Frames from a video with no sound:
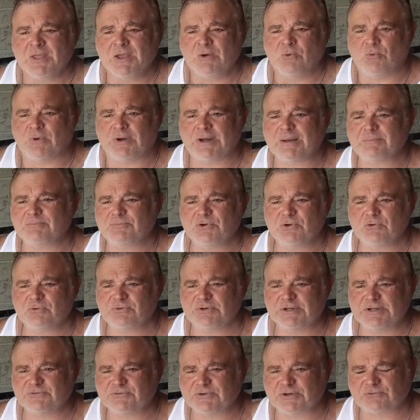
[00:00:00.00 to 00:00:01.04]
when I'm doing
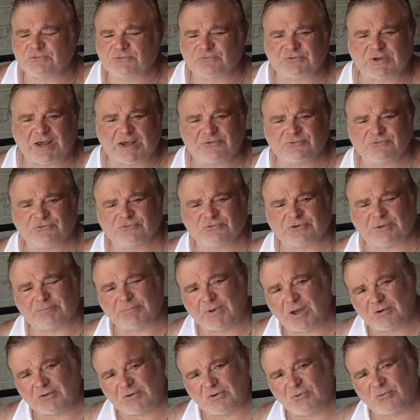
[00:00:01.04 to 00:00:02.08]
these exercises,
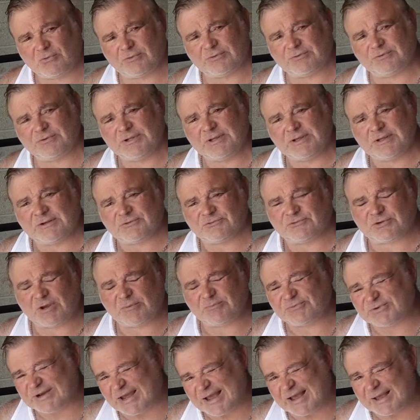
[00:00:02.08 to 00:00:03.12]

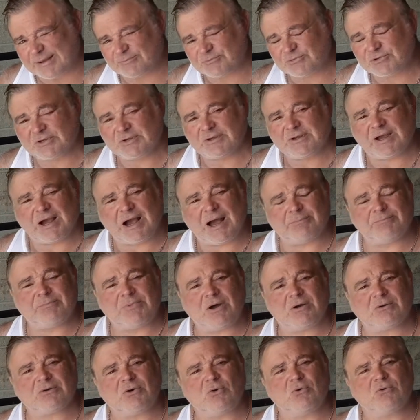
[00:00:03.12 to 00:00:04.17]
sometimes I'm
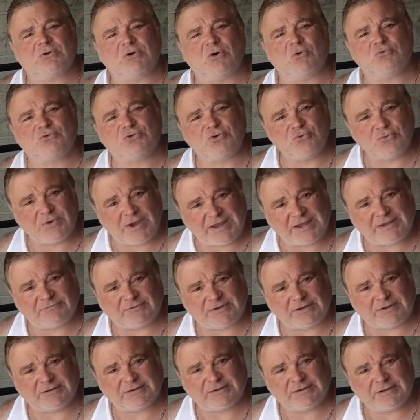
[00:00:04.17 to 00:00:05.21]
not going to go too
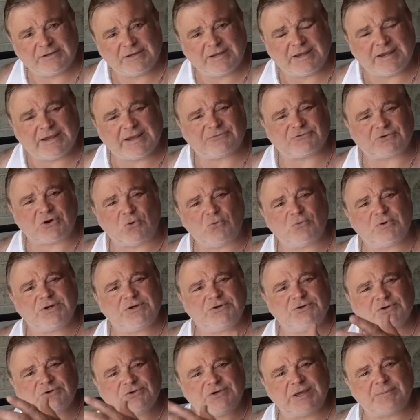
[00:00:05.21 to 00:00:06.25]
heavy. It's only
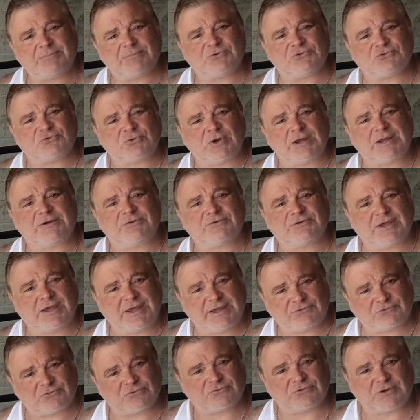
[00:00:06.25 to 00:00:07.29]
to demonstrate the
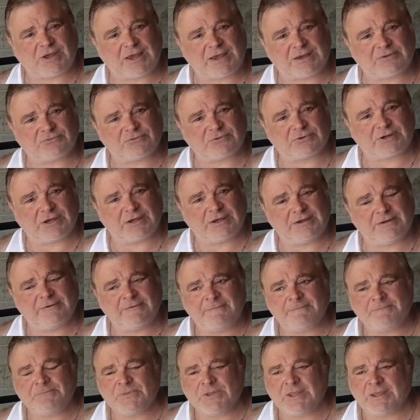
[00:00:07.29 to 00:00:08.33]
exercise. Okay.
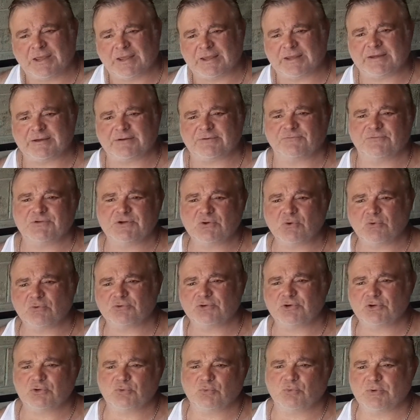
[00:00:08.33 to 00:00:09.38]
And if you're going
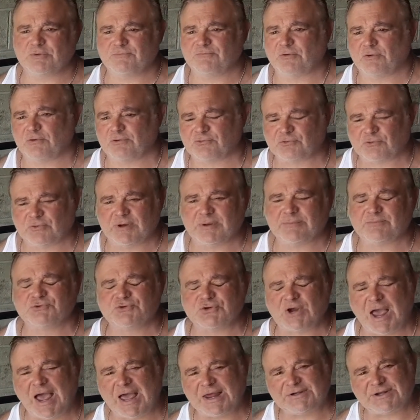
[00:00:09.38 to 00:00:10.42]
to do the reverse grip,
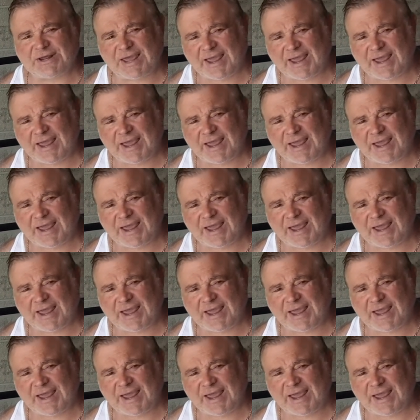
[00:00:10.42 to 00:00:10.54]
try to